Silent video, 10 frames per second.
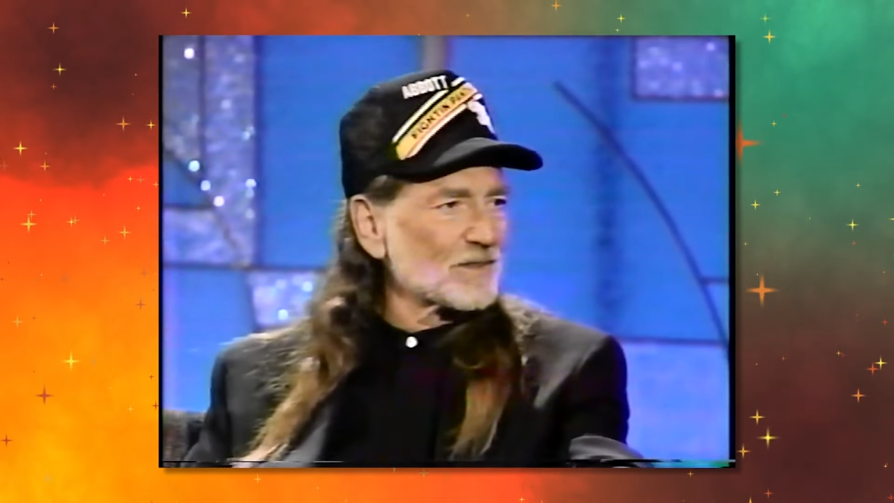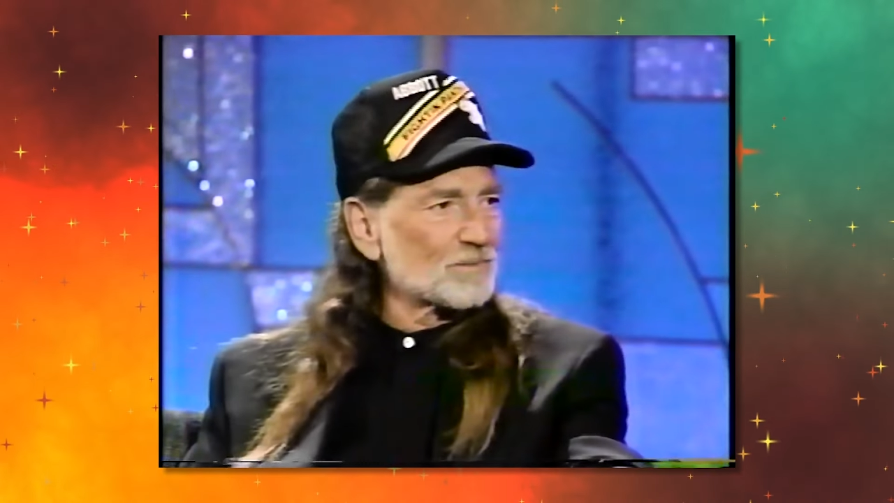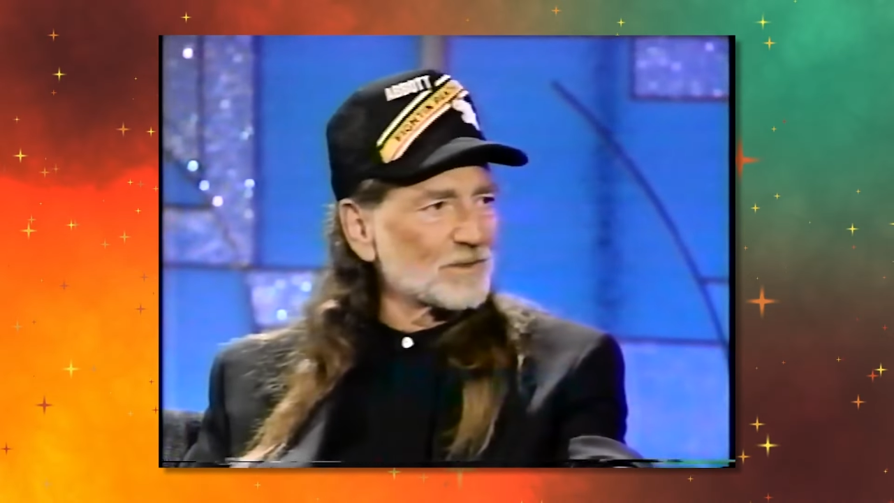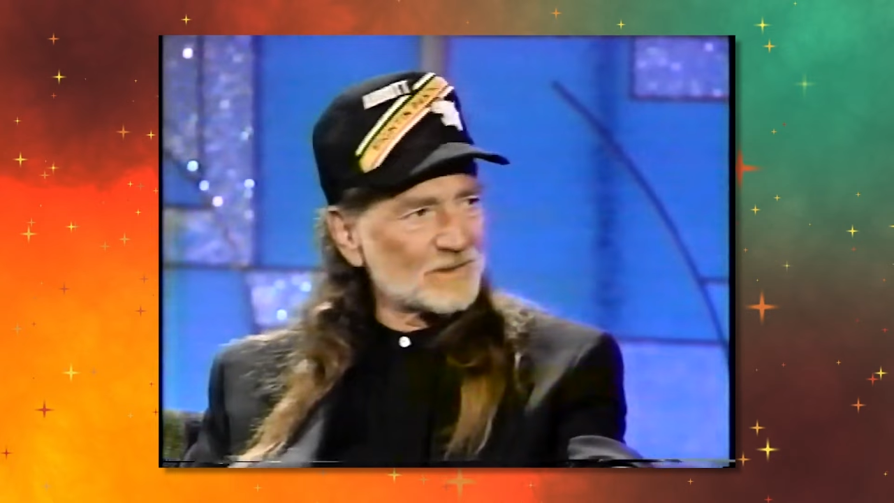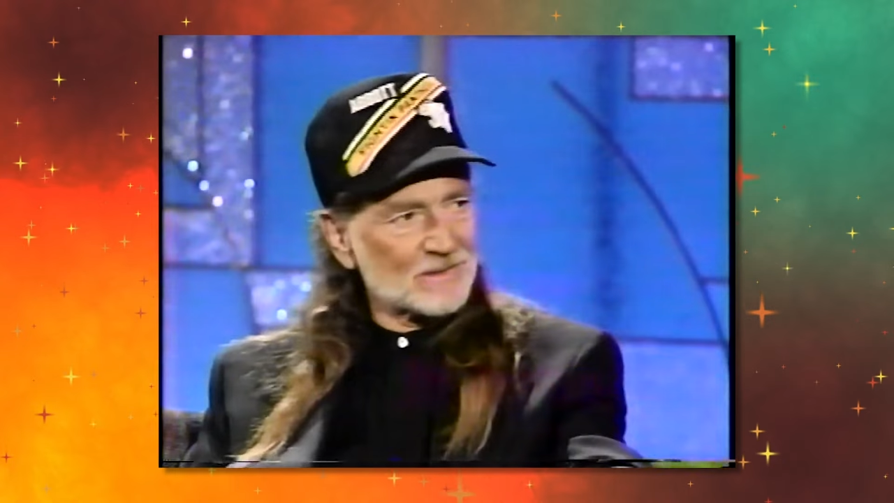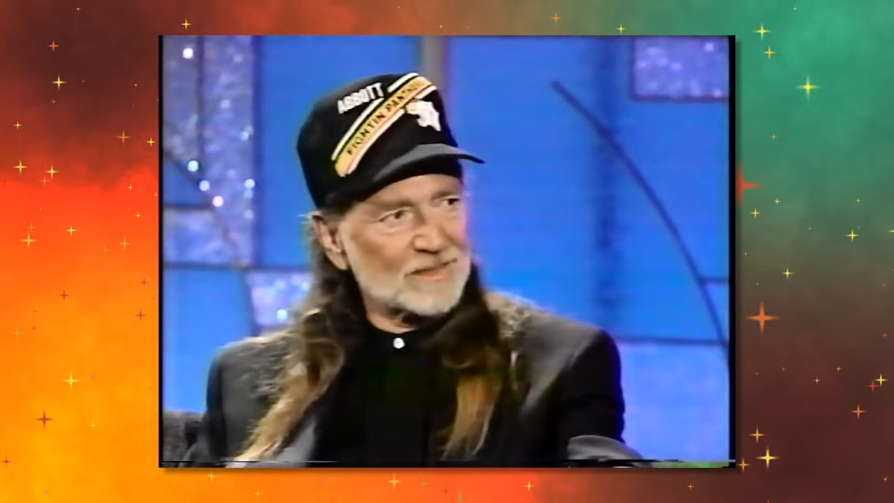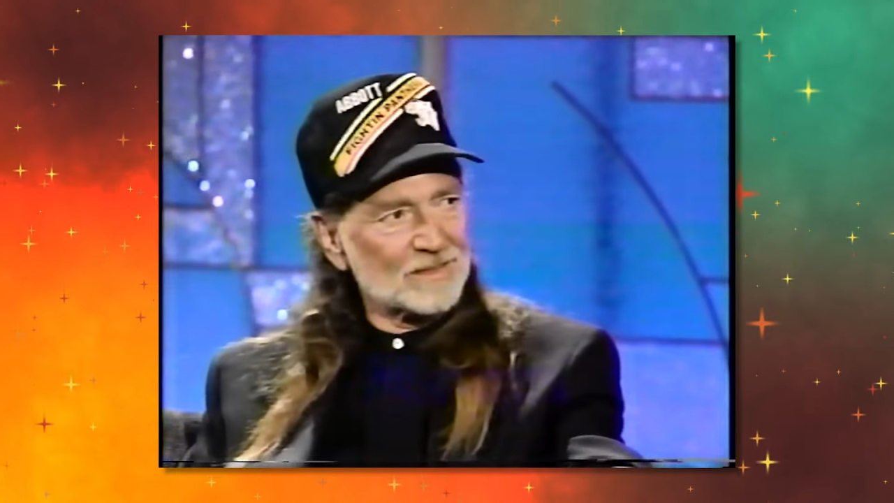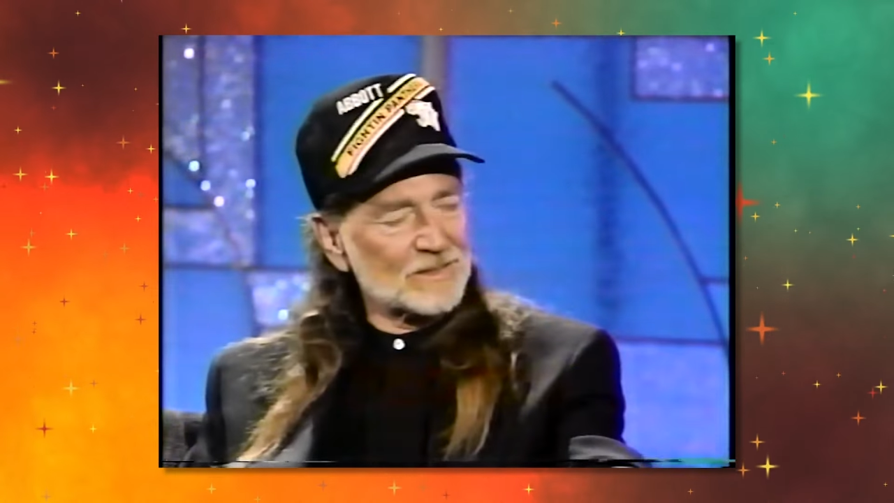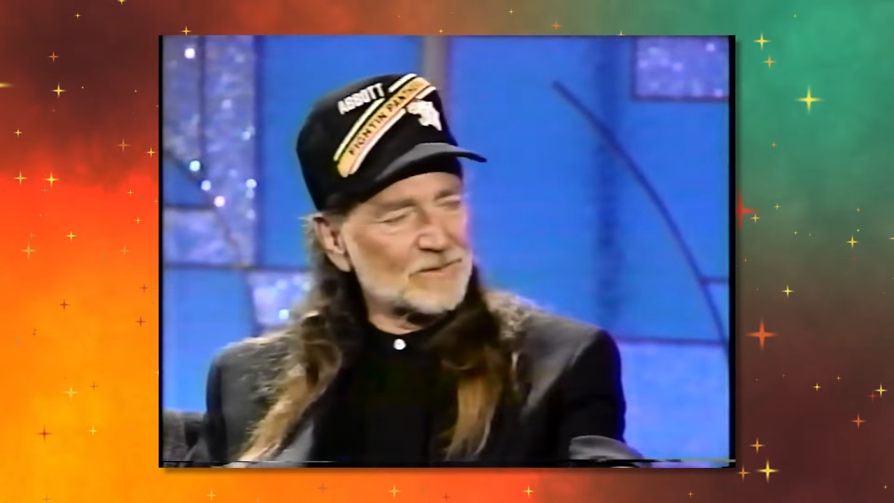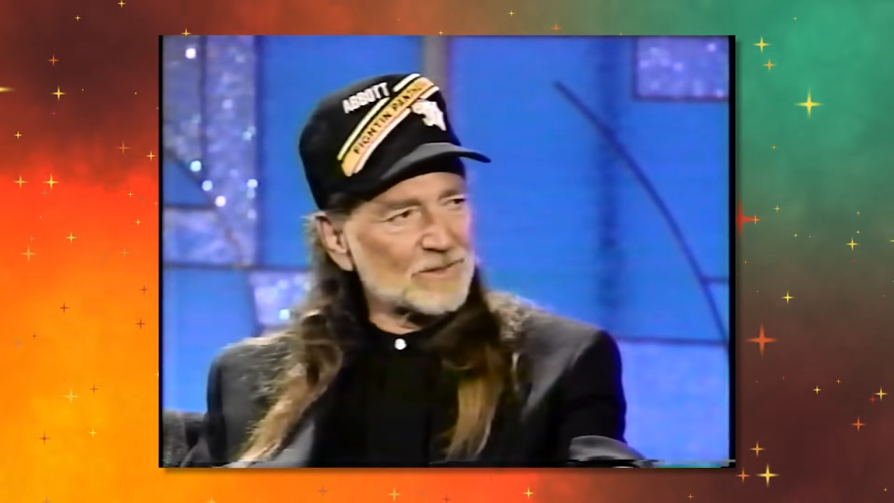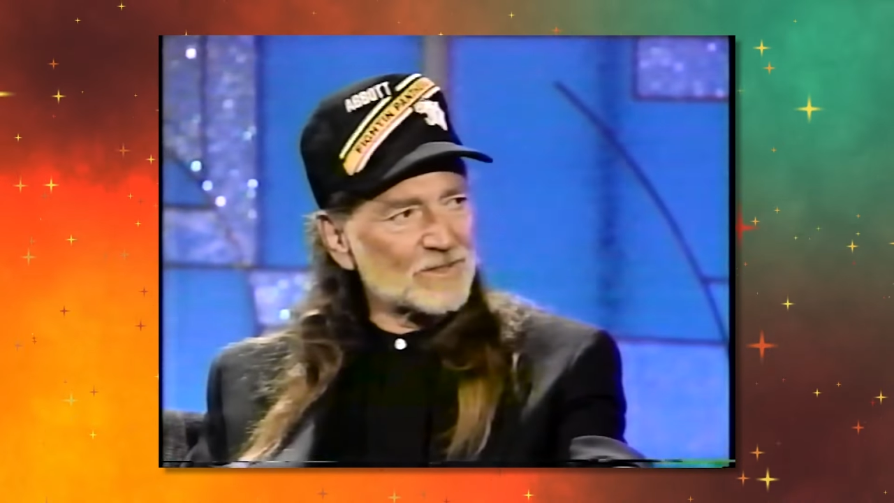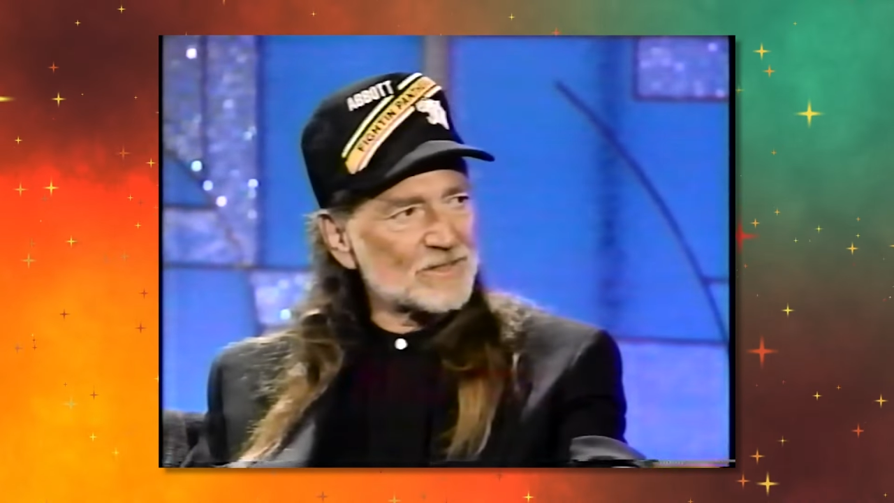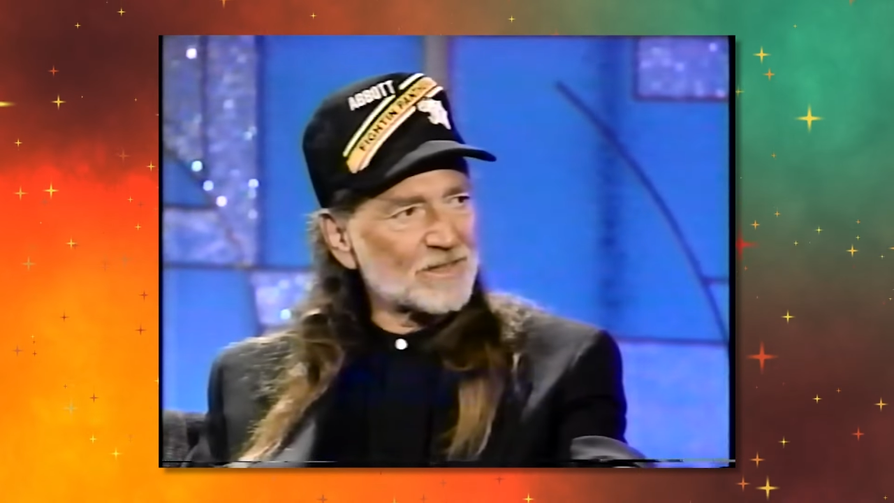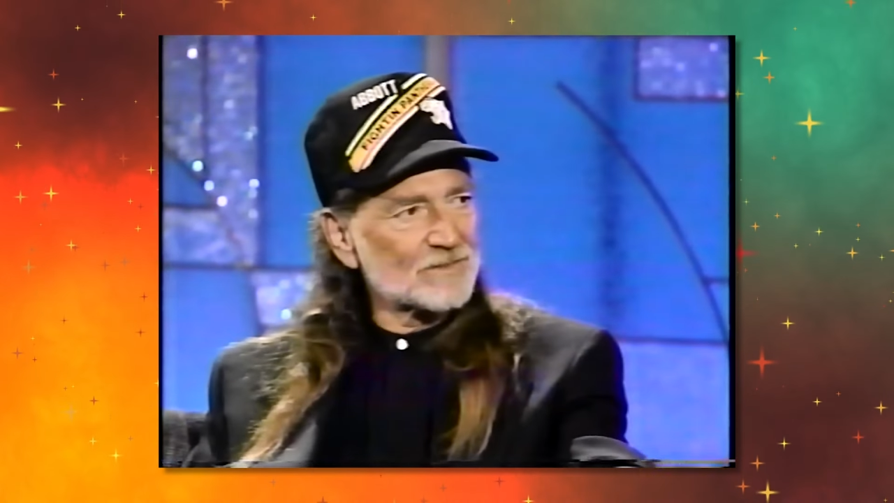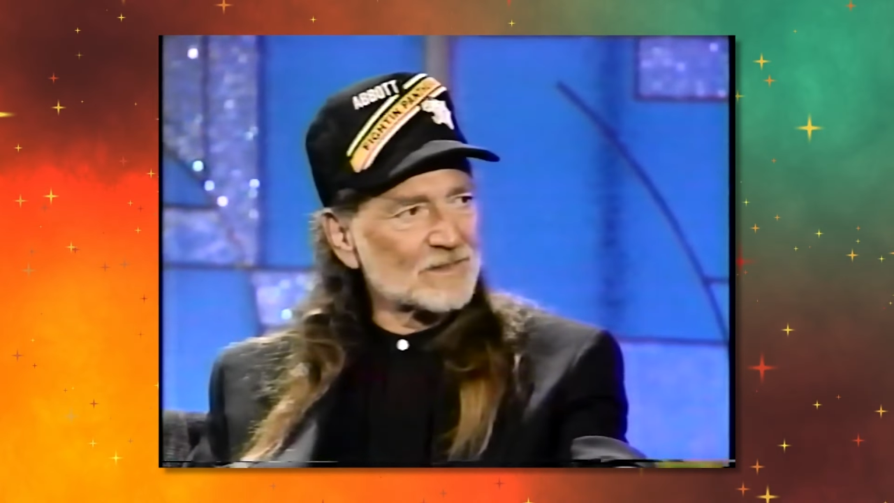of cigarettes a day until
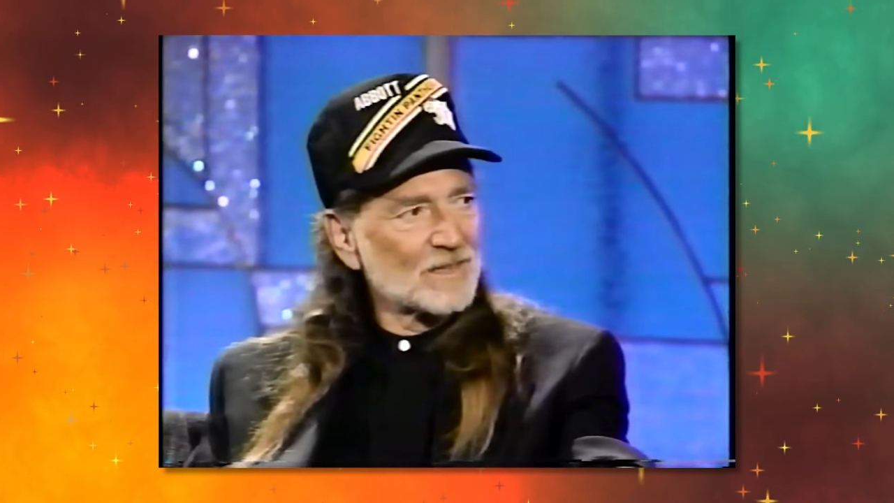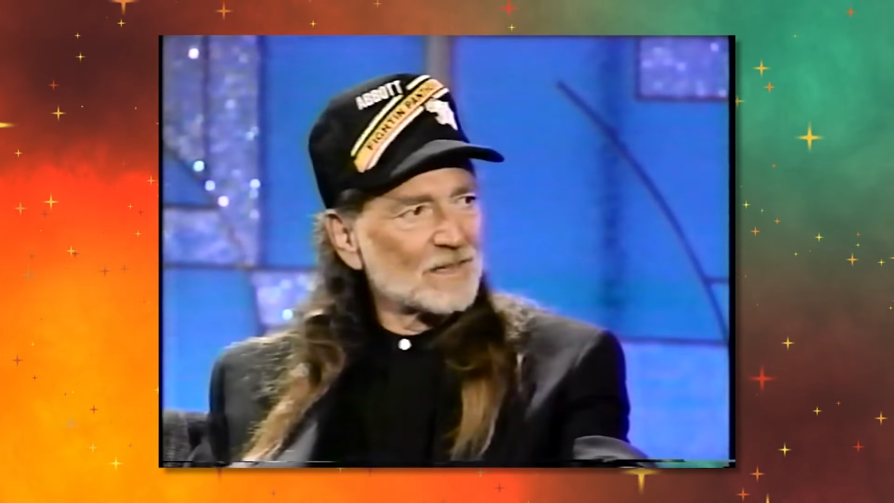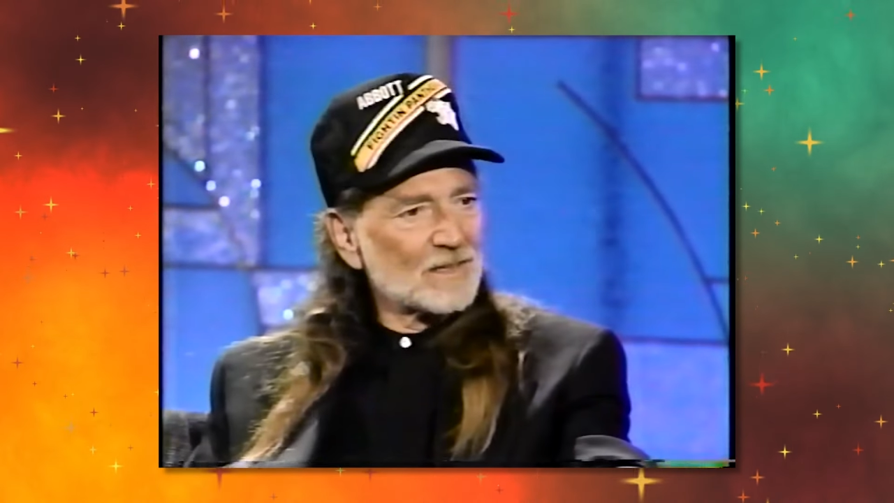he eventually